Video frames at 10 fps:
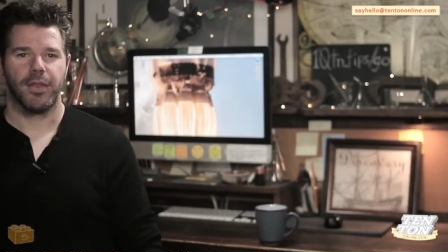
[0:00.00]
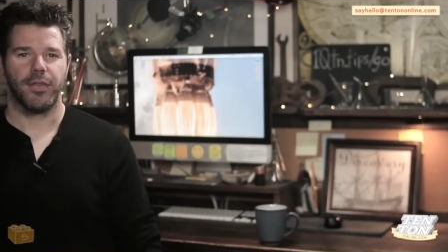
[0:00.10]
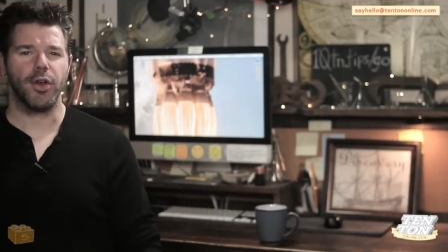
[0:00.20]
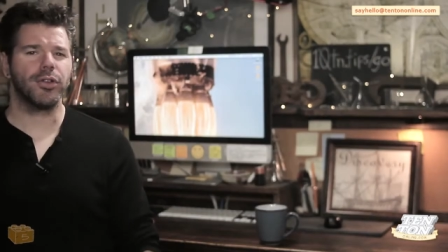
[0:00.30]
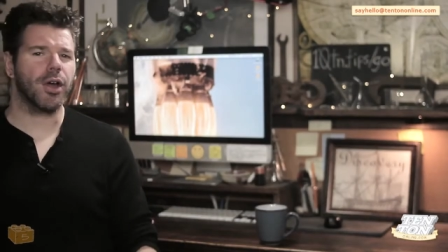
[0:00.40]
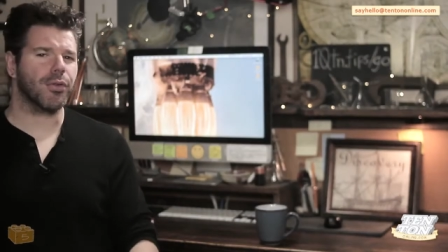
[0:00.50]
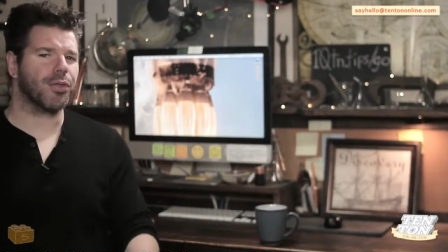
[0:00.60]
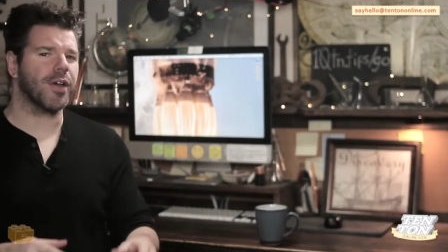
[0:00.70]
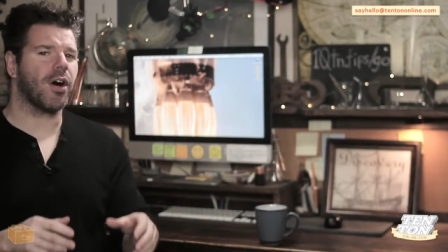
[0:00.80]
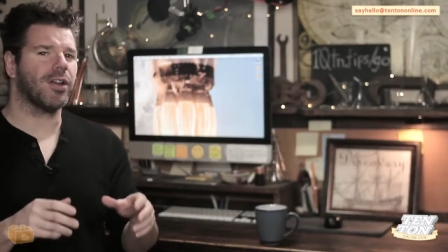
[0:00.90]
The only other
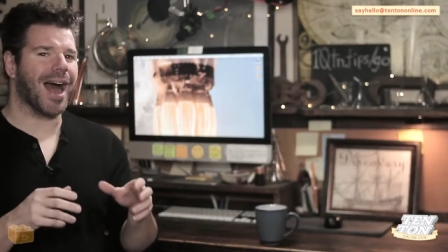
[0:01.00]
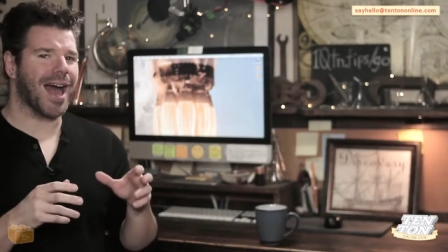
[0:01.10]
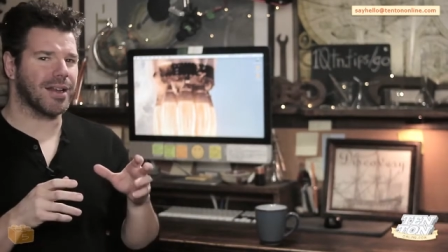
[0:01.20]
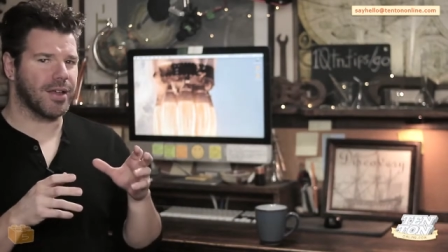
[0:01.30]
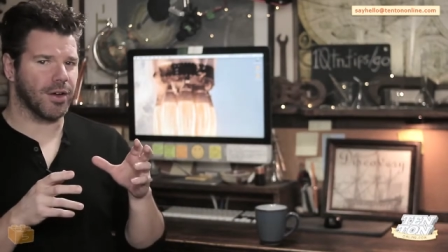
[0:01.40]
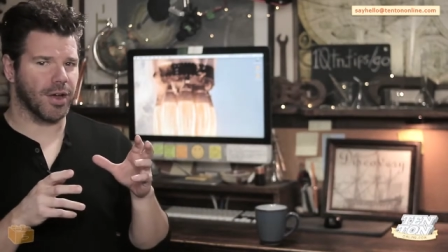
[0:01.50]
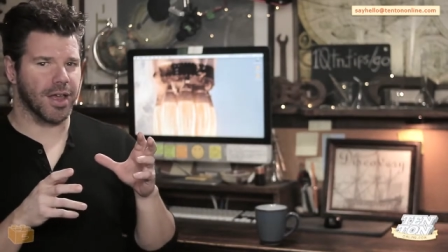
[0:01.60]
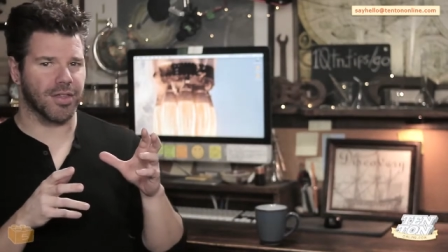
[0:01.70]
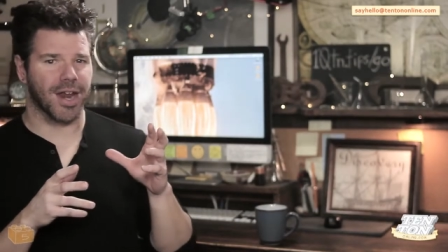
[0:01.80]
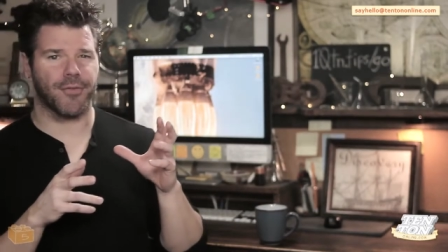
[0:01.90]
thing I'll add here
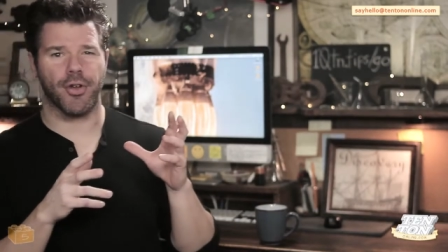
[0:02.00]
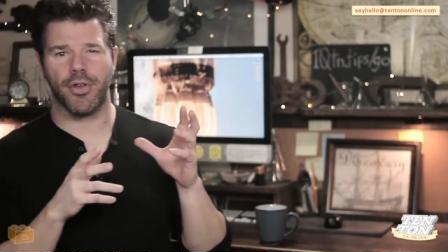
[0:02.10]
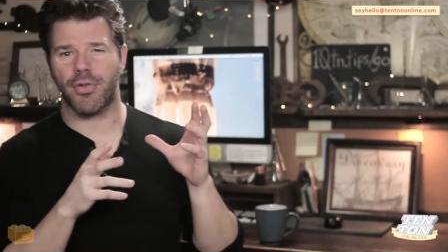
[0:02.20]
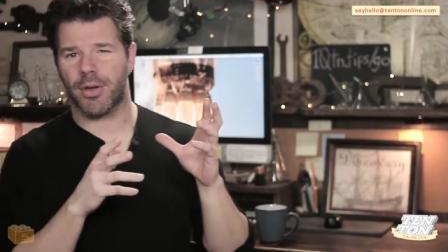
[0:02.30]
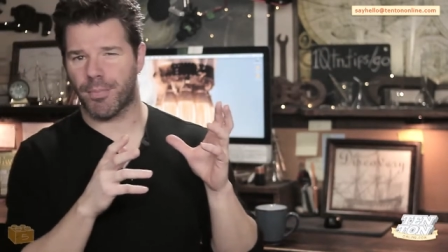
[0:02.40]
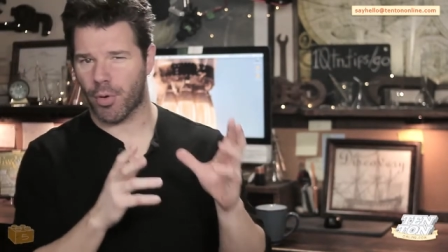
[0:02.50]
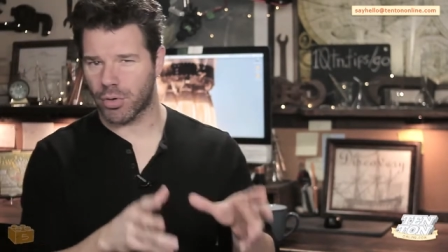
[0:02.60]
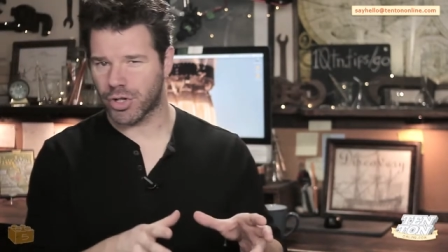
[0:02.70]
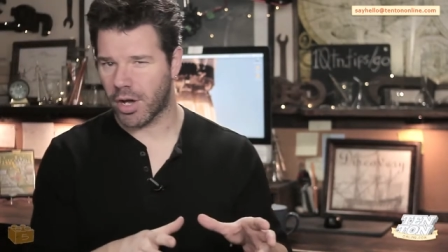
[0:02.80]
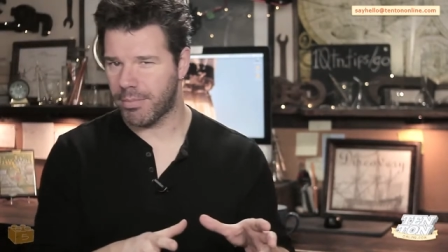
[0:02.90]
is that if you're using
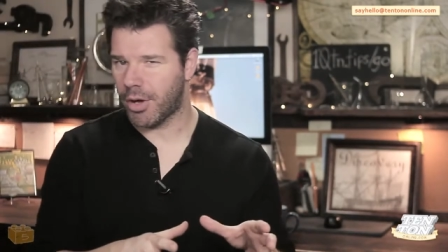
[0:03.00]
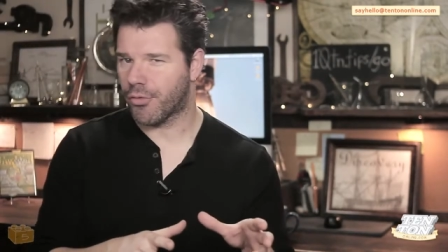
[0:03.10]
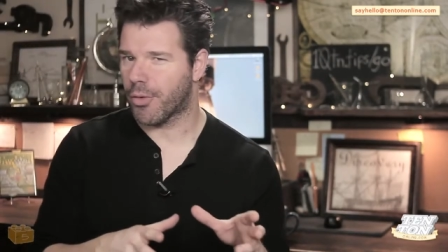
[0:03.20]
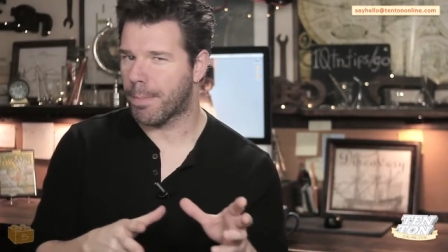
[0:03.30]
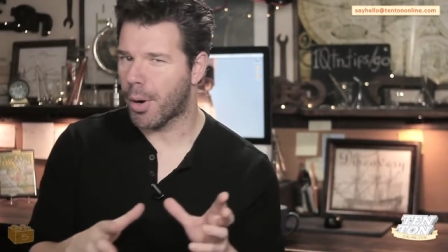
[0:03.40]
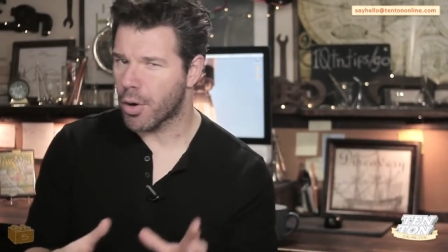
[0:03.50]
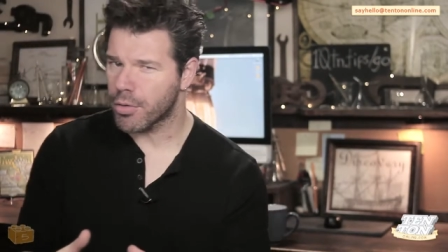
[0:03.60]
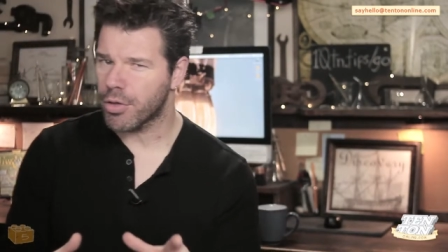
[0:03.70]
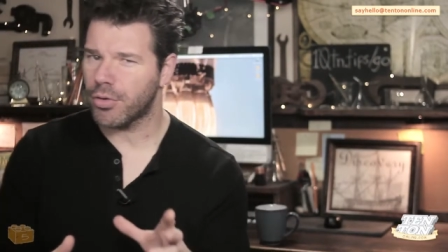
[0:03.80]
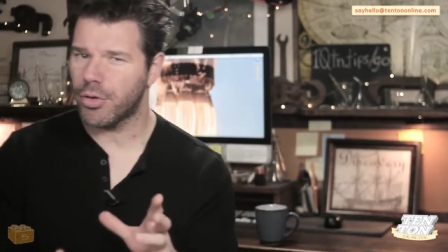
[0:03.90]
ProtonMail for
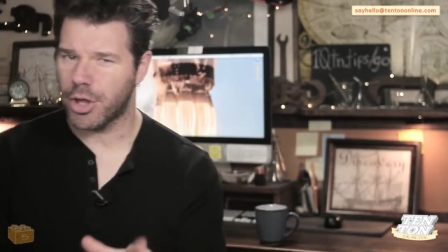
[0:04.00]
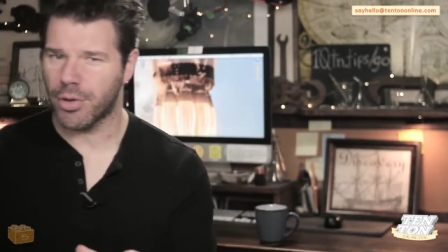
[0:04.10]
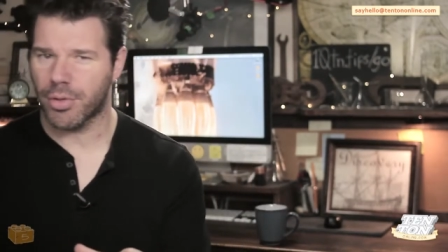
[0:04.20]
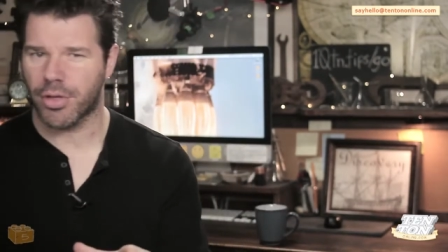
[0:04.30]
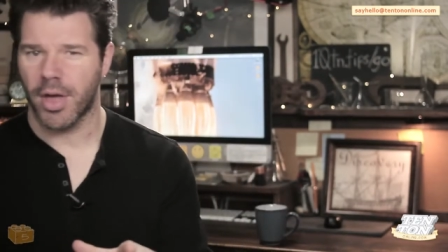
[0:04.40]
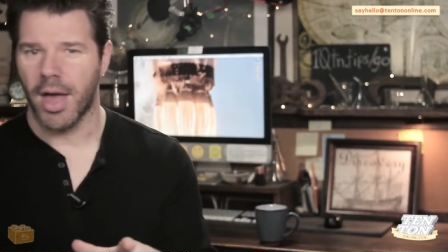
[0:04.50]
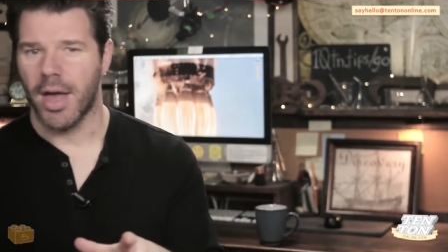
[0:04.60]
personal use,